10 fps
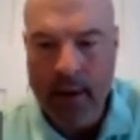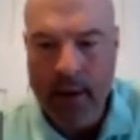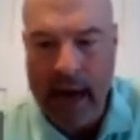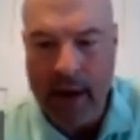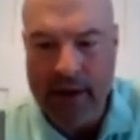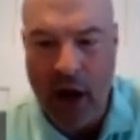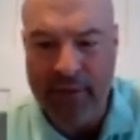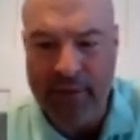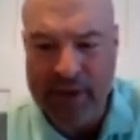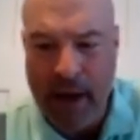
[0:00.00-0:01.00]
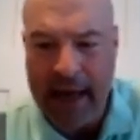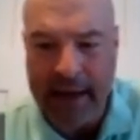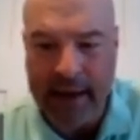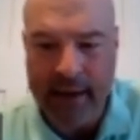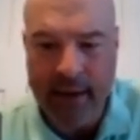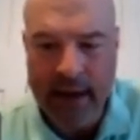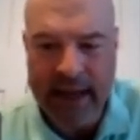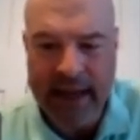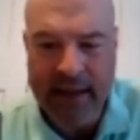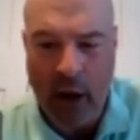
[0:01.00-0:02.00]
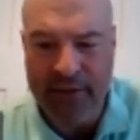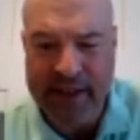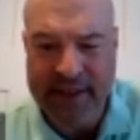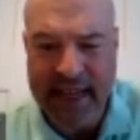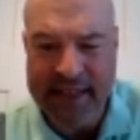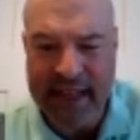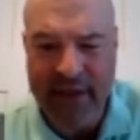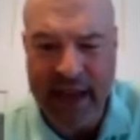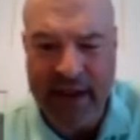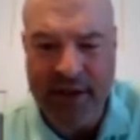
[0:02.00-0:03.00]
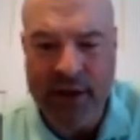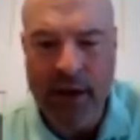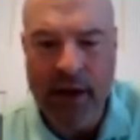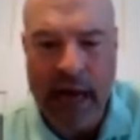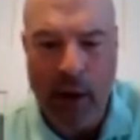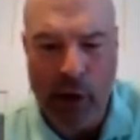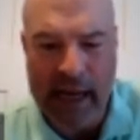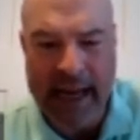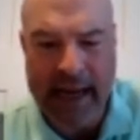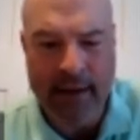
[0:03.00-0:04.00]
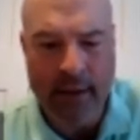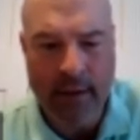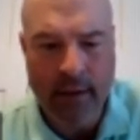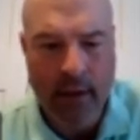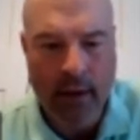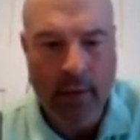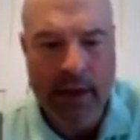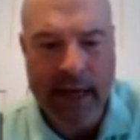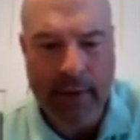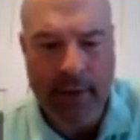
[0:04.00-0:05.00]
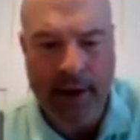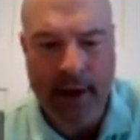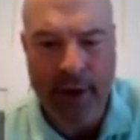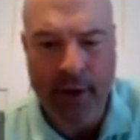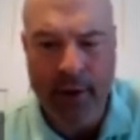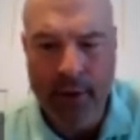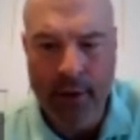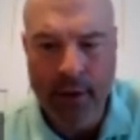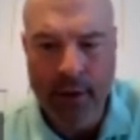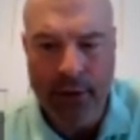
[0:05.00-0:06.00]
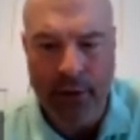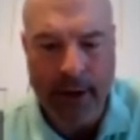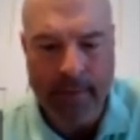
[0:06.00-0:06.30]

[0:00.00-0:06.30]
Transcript: Now he's off his body. Offense has the advantage. Now we're late. We can't recover. 3.